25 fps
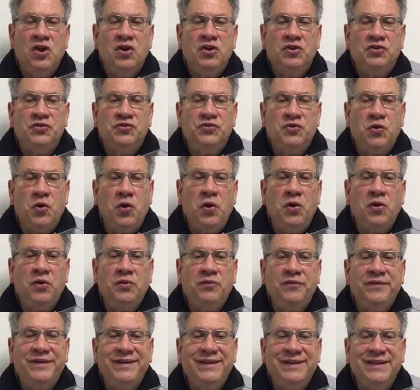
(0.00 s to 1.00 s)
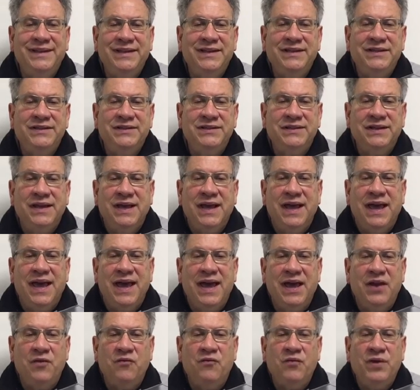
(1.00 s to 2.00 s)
soil release and